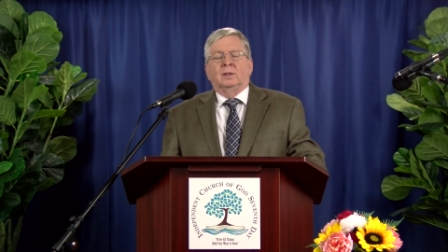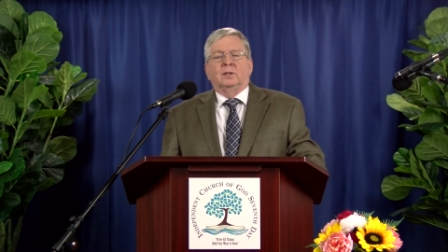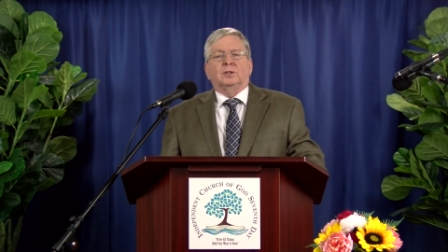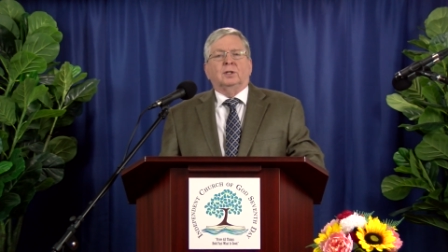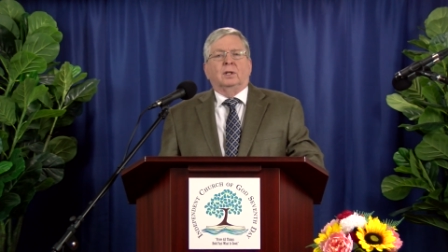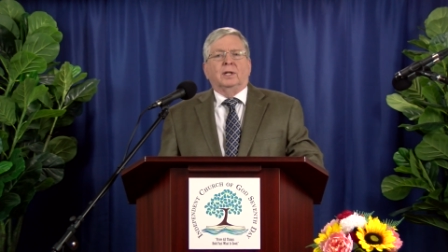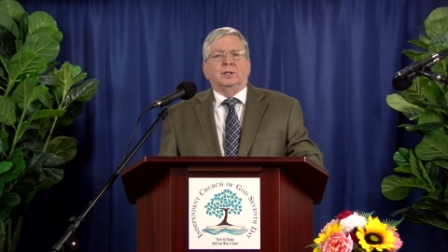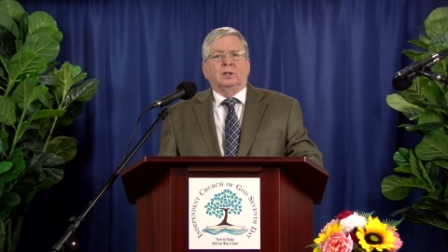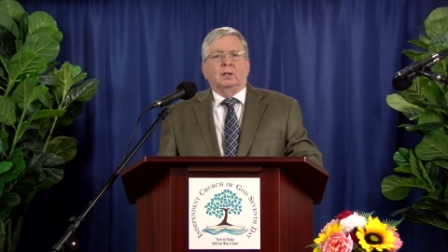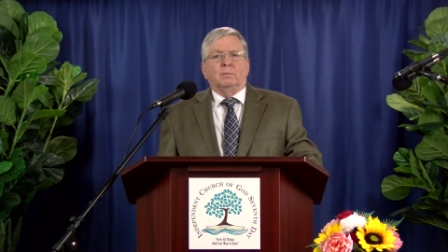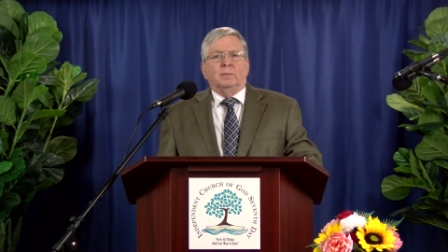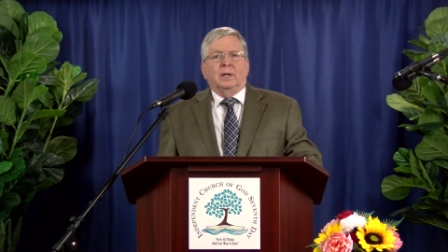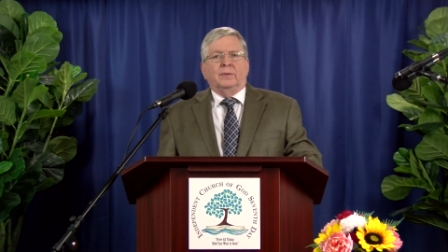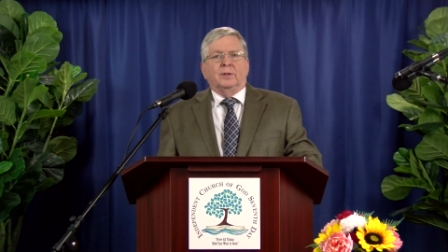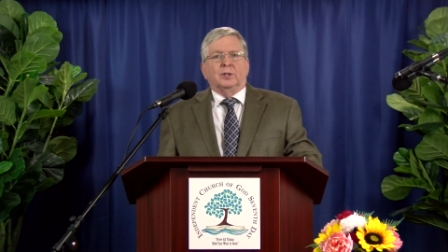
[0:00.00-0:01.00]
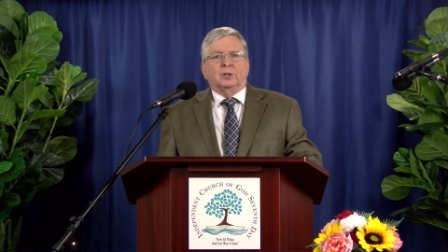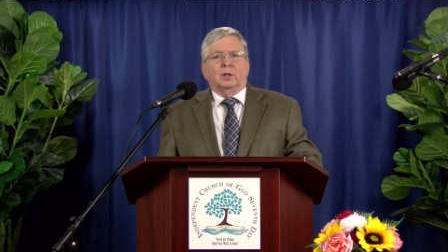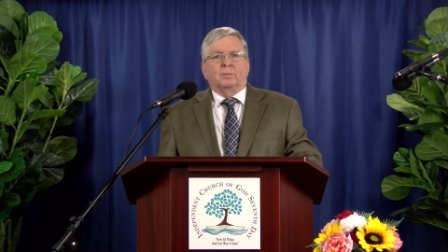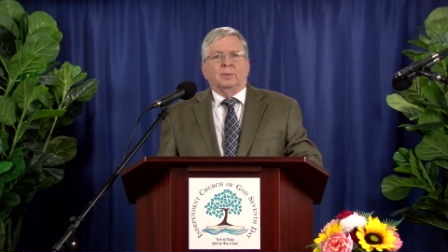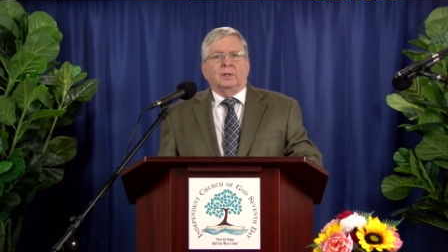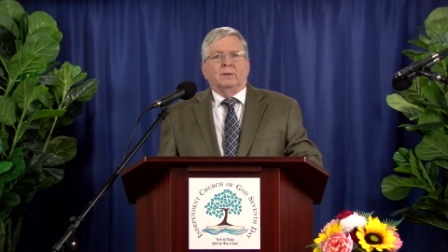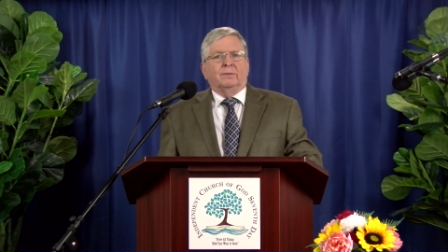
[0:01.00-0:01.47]
This allegedly meant that
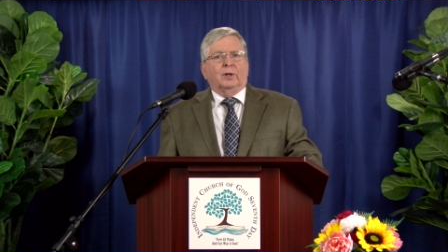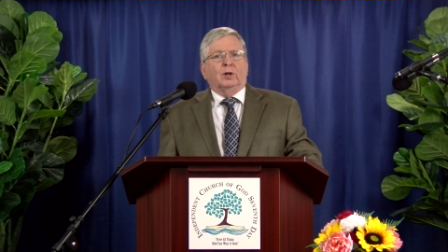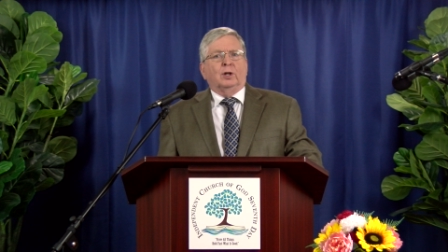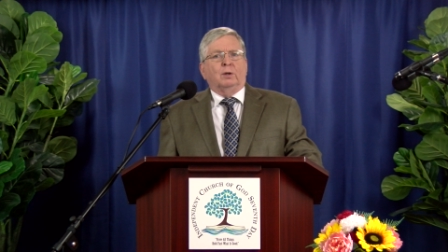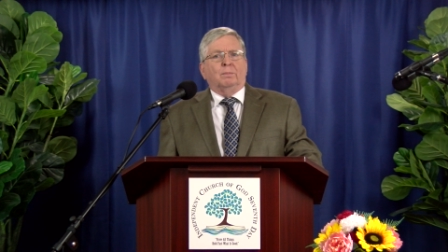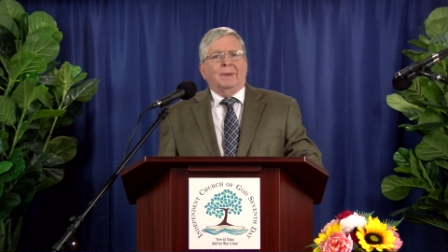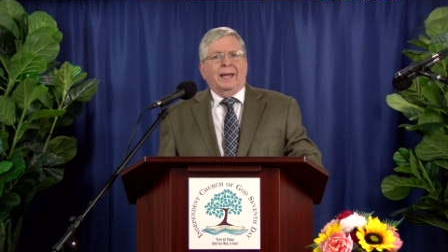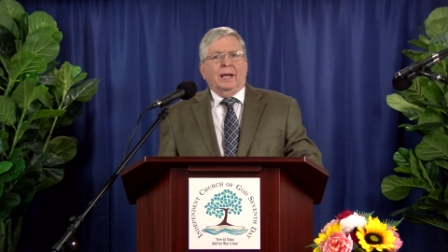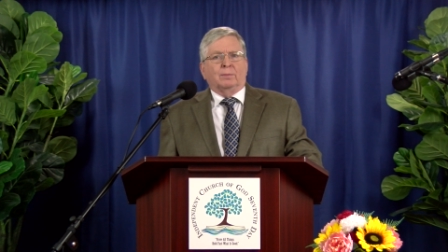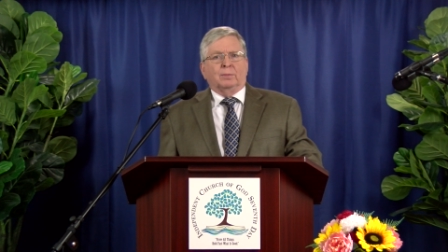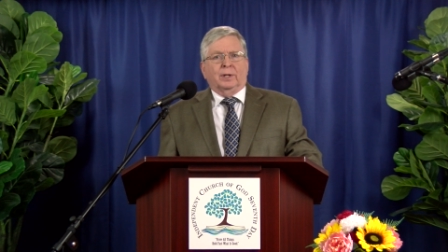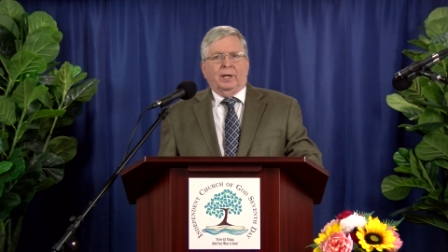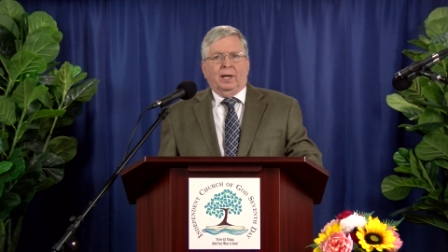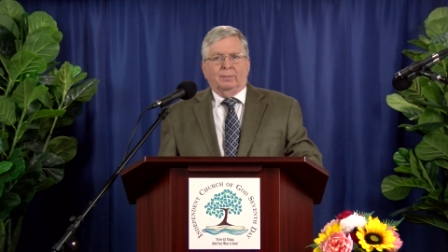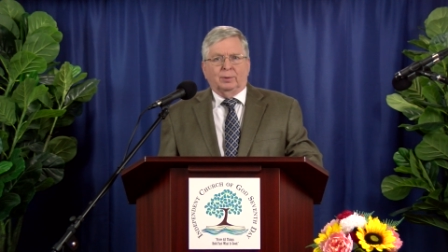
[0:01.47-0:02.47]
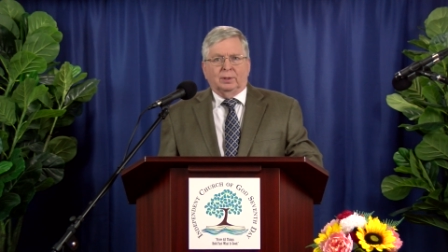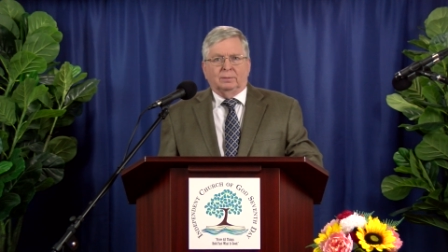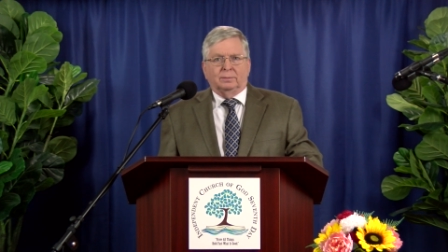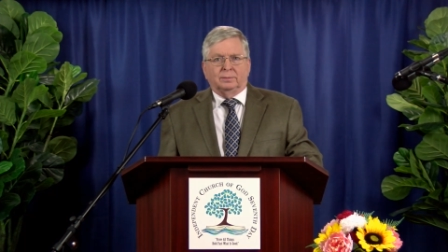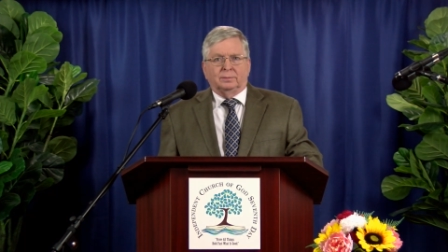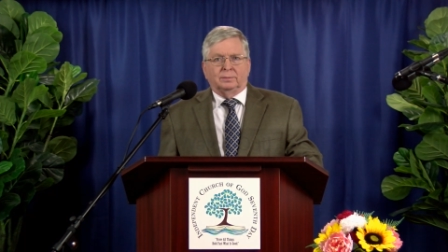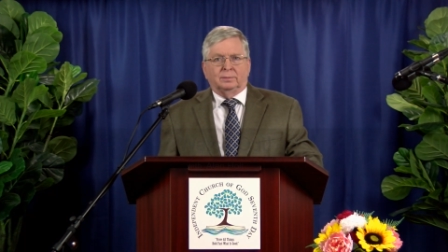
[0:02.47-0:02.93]
something very bad would happen.
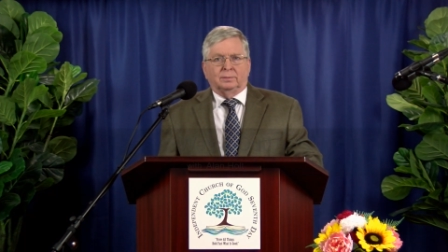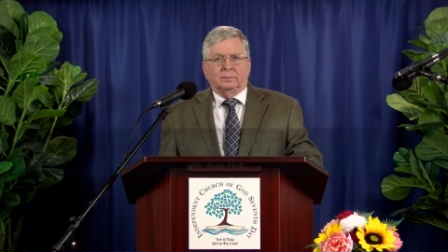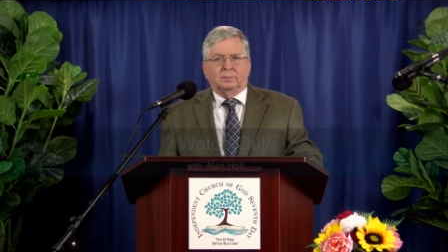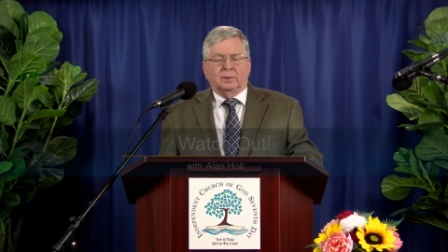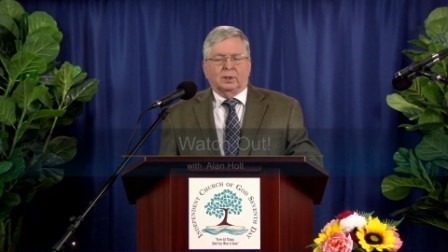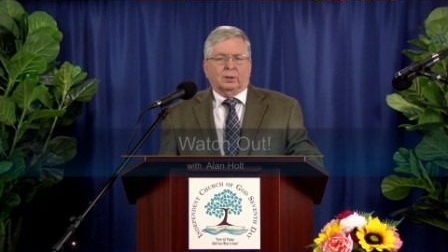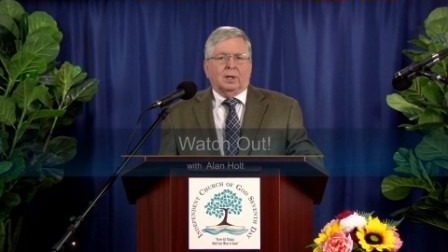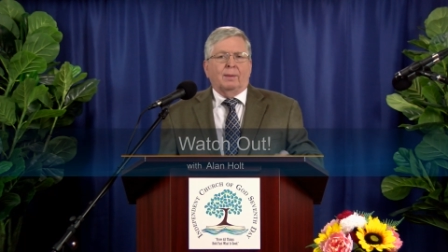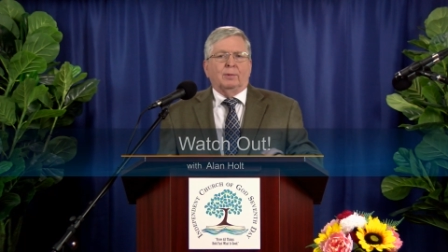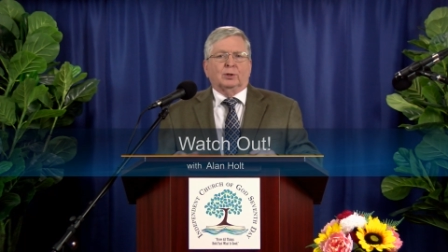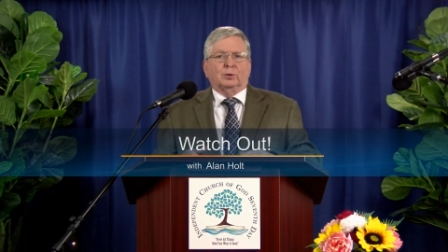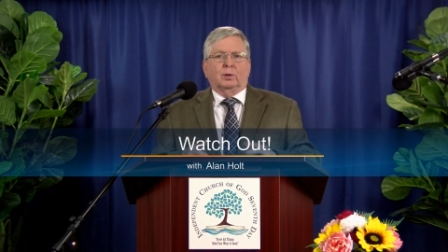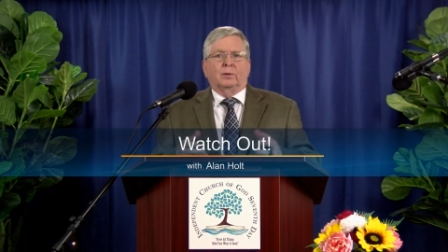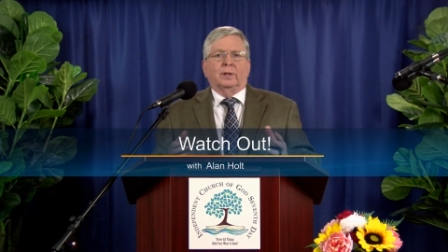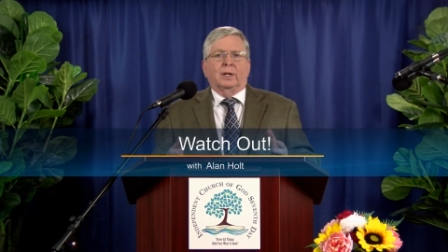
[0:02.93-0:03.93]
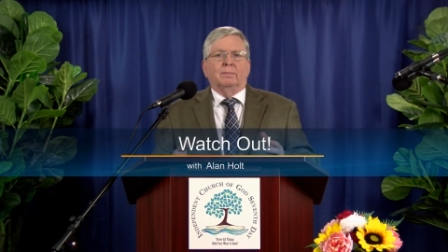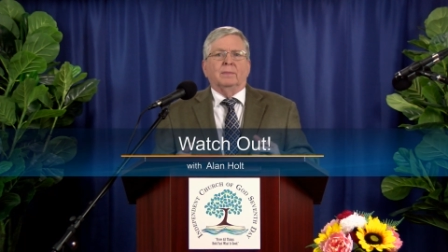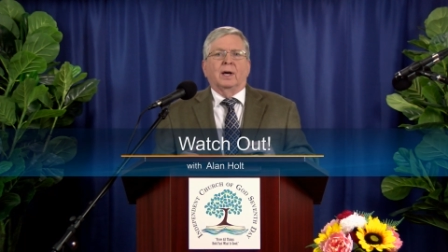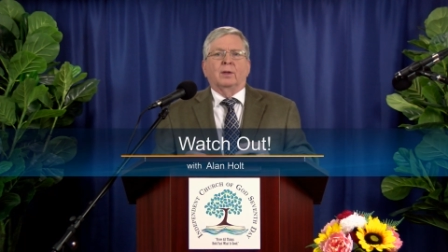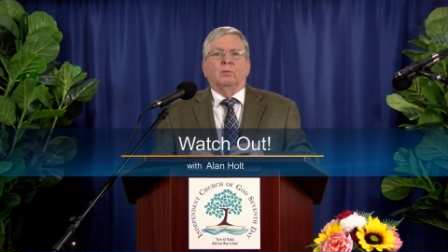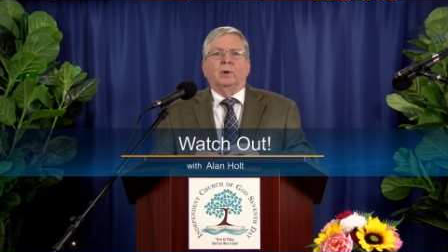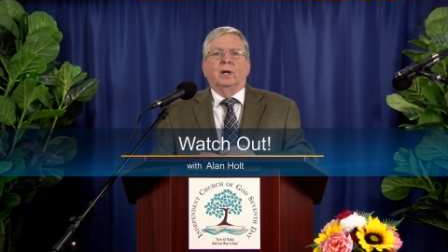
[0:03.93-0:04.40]
The comet's real name,
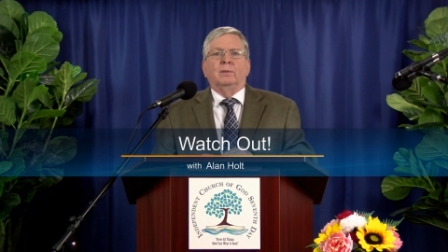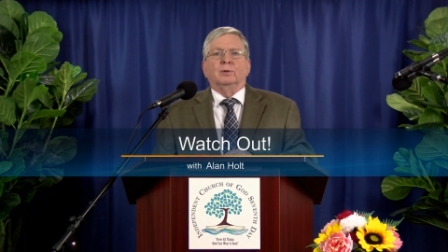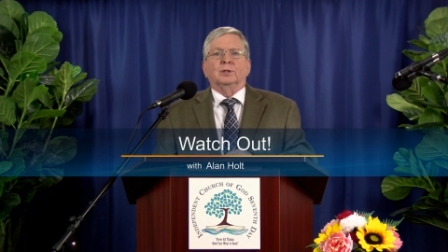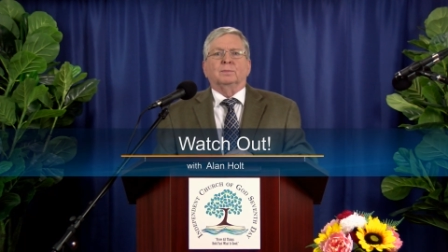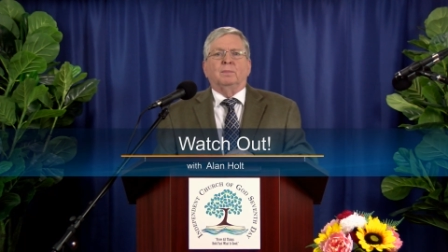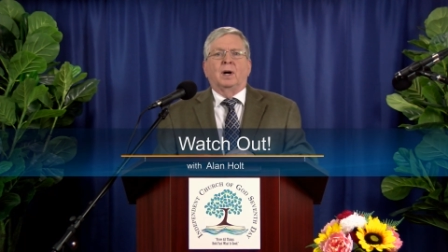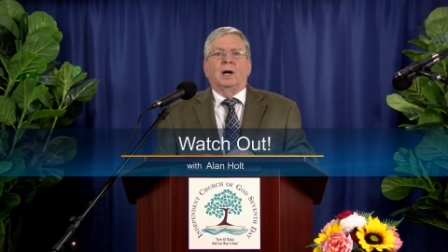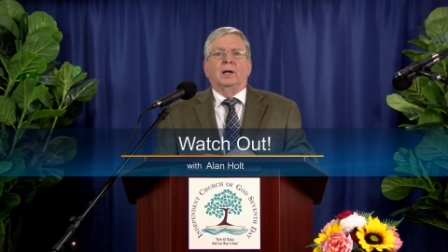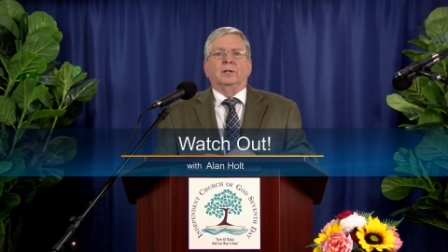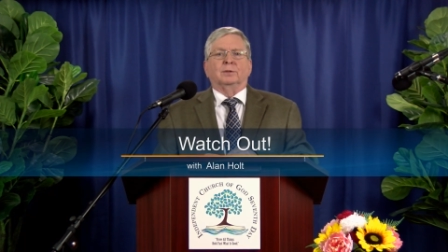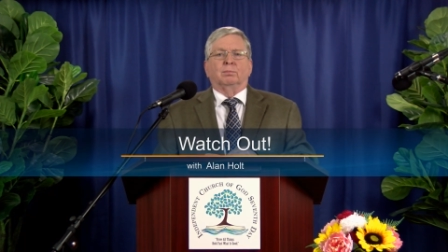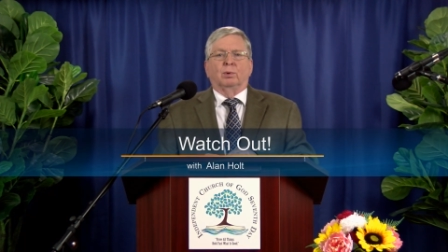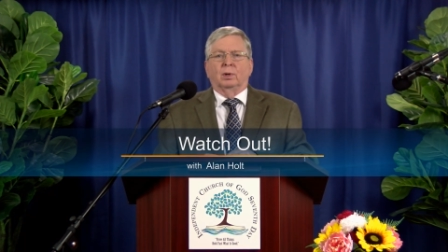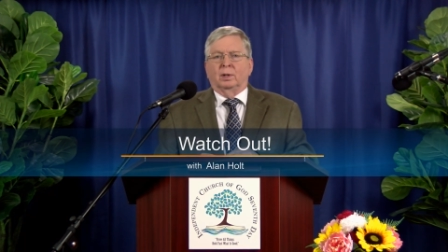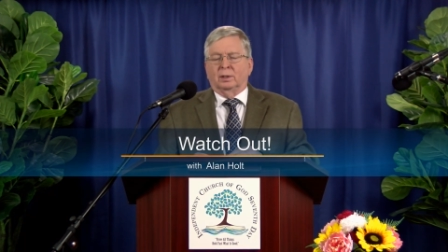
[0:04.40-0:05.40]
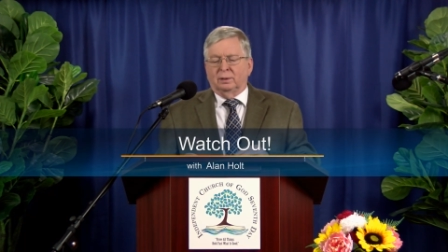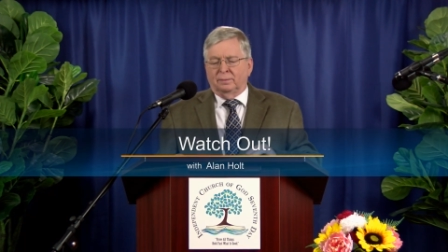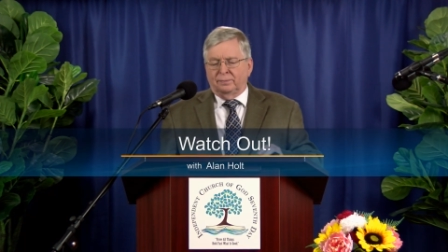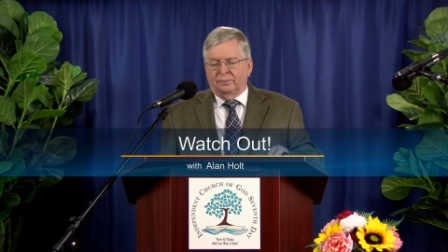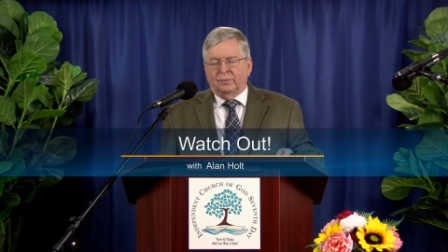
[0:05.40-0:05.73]
by the way, was Pons Brook.